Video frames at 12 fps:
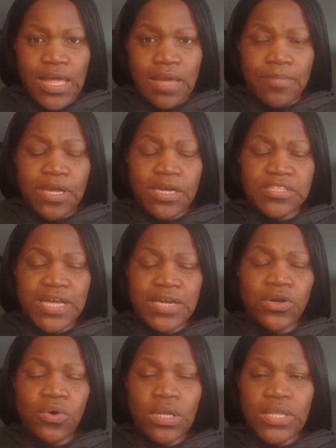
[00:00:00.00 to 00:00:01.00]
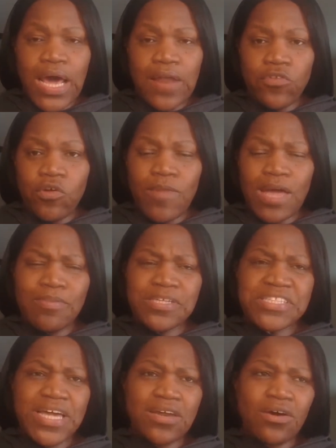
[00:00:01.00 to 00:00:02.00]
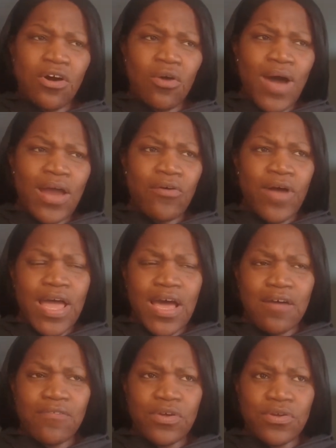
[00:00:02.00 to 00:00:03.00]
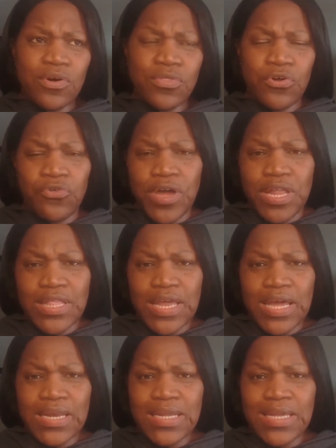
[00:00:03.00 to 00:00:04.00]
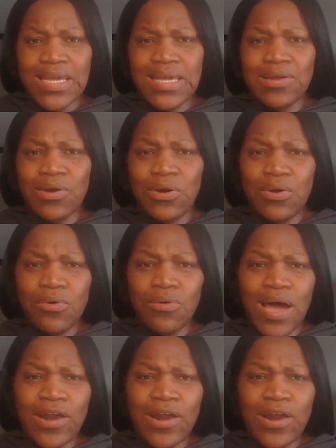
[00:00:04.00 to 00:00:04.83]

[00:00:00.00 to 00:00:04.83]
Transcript: Because I know a lot of you may be saying, "Oh, I don't have, the credit that I need. Oh, I